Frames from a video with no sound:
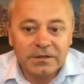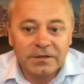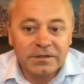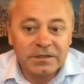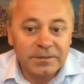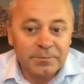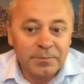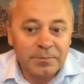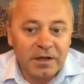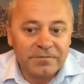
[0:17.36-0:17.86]

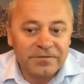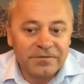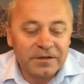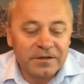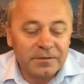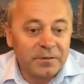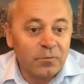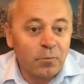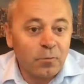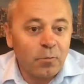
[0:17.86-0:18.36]
Dima,
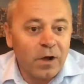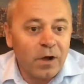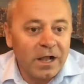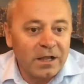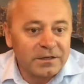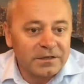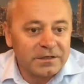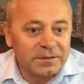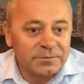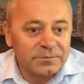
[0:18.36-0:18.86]
Feldman.
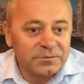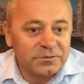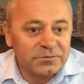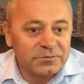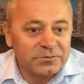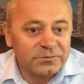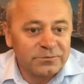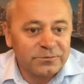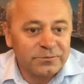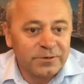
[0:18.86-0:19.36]
Welcome
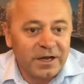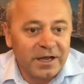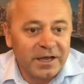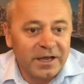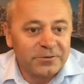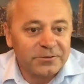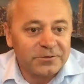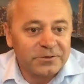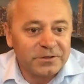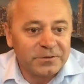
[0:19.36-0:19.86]
to
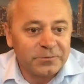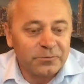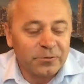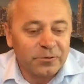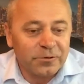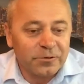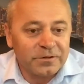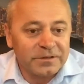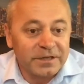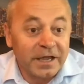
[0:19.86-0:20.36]
IoT
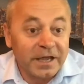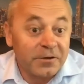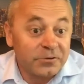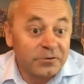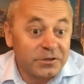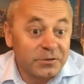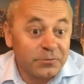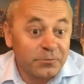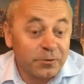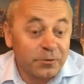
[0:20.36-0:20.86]

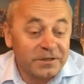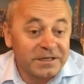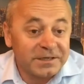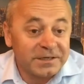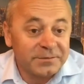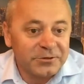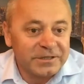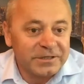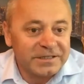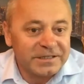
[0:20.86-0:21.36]
World
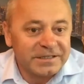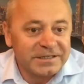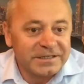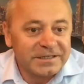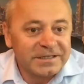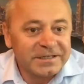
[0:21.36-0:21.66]
community.